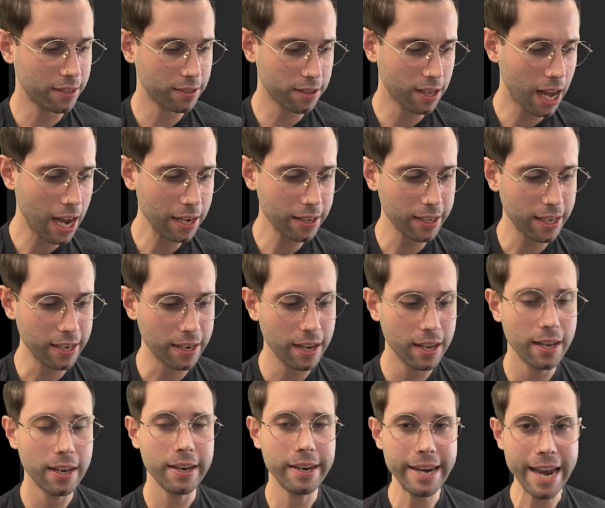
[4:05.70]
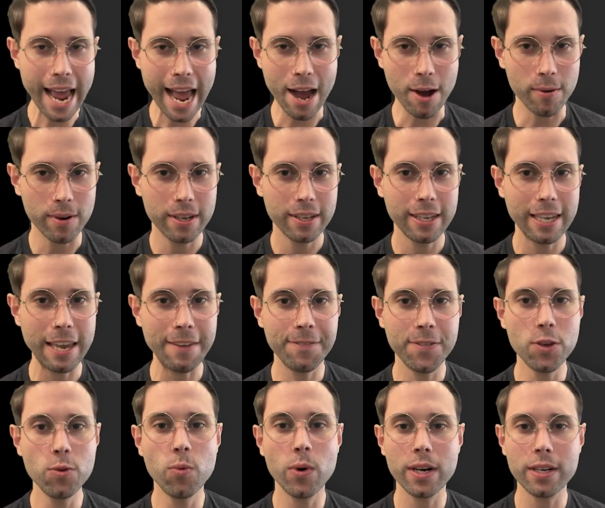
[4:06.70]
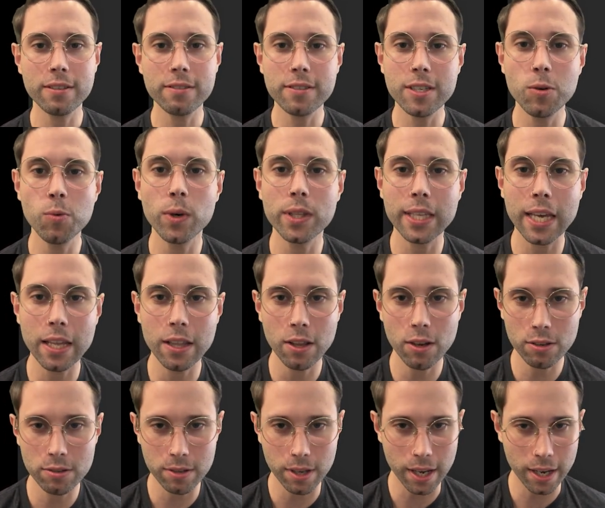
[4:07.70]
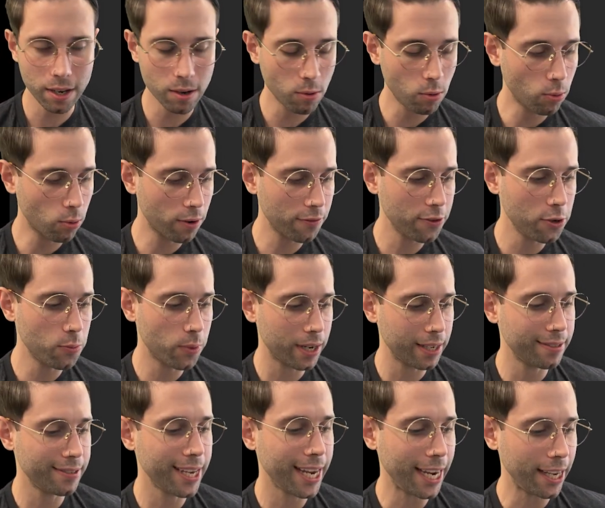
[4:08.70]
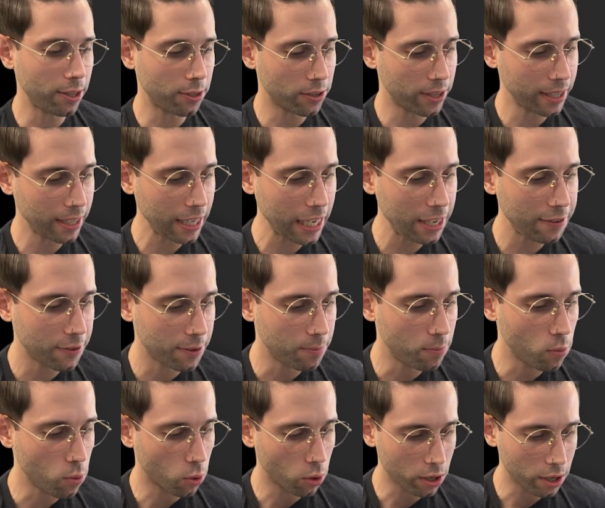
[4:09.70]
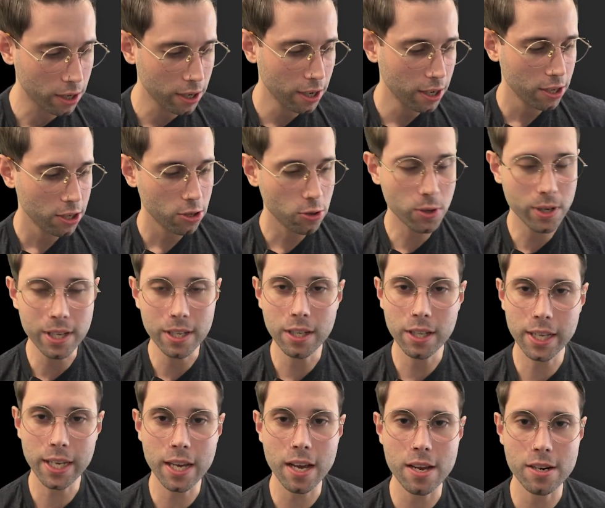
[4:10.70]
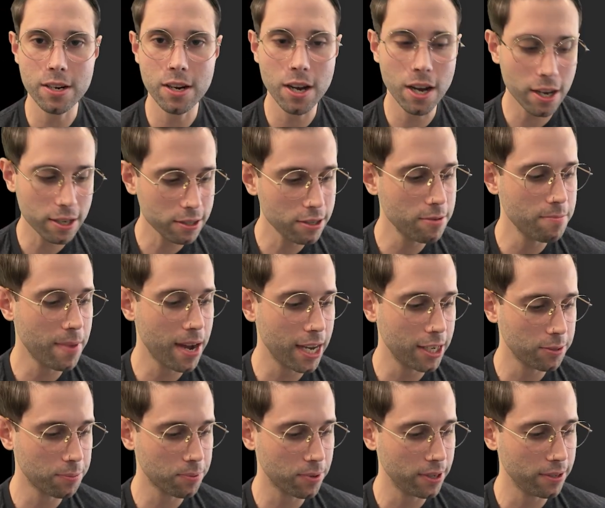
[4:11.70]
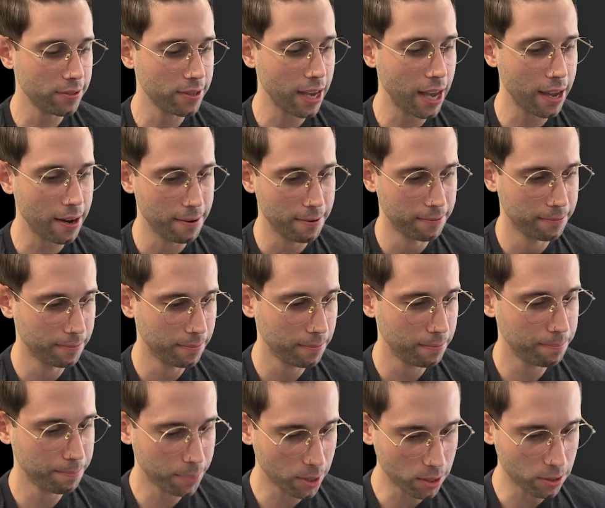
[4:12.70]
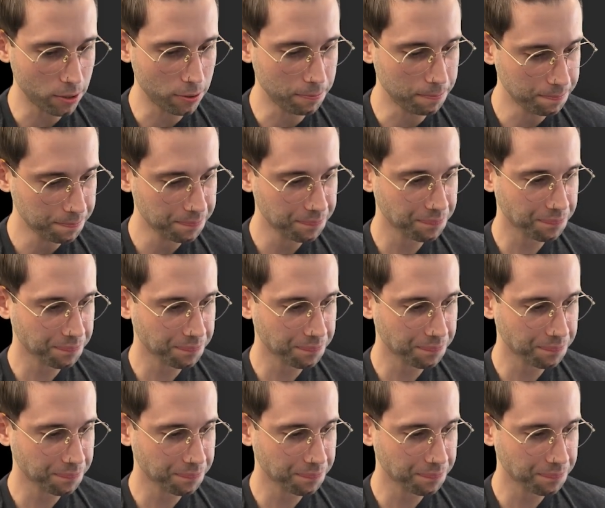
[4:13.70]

it's locked in. Now, if you wanna see what that looks like, or if you wanna tailor it even more, you can click on customize preset, boom,